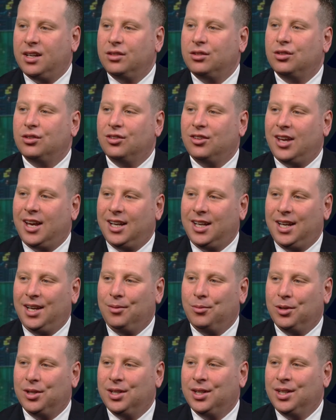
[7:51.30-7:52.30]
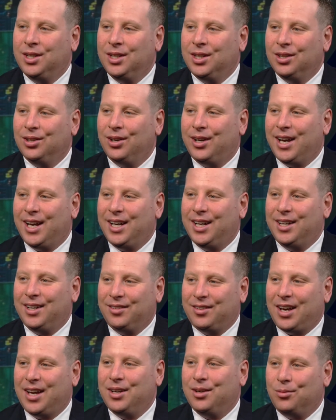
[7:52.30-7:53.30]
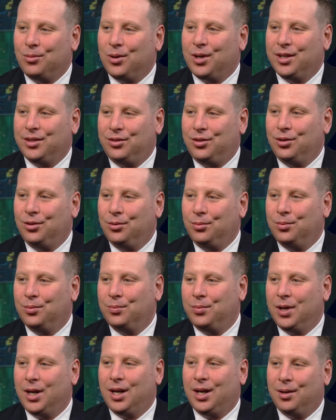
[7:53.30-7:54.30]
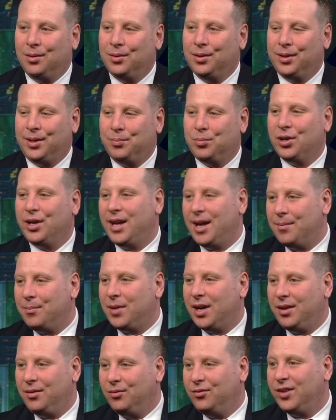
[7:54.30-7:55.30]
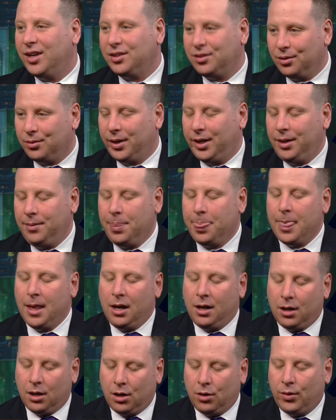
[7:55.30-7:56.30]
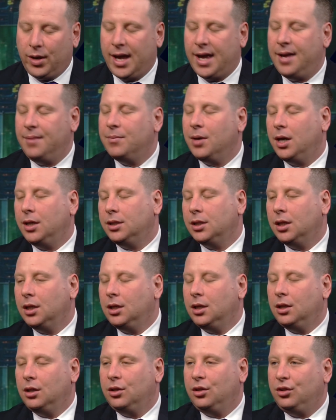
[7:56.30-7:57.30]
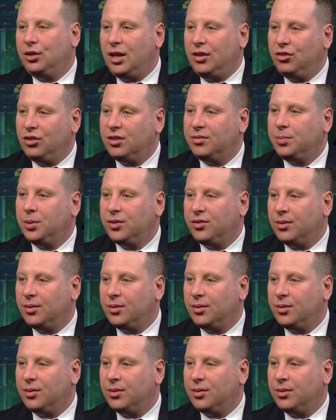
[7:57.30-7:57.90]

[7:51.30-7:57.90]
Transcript: understand he would look at it as, I don't want to uh, preempt my victory, okay, but they should have put